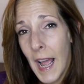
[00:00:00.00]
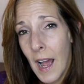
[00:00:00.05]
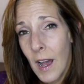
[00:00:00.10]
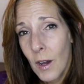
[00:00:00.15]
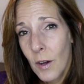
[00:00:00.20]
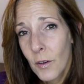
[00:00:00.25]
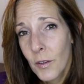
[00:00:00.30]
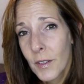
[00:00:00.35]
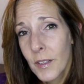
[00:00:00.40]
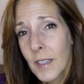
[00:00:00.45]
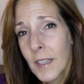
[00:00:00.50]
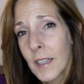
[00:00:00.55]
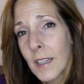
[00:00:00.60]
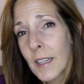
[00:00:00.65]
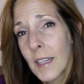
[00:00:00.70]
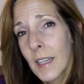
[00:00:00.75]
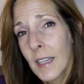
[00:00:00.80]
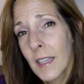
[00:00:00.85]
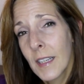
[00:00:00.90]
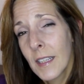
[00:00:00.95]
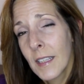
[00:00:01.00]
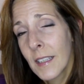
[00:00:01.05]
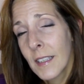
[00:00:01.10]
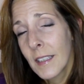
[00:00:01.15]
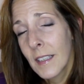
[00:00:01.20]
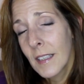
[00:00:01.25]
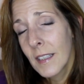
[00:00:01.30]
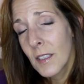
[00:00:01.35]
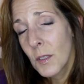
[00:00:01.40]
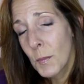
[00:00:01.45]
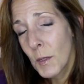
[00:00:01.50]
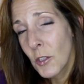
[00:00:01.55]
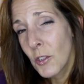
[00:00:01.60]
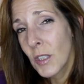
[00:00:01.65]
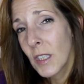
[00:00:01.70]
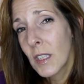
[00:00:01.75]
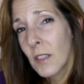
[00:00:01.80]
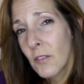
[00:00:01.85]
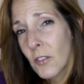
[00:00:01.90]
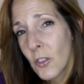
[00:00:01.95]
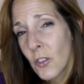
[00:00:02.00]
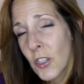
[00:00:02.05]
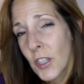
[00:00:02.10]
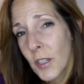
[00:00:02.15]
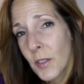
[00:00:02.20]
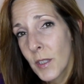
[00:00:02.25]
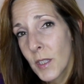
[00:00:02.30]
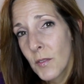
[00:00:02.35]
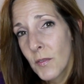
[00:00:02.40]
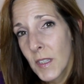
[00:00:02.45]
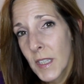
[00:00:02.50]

out and especially if you share this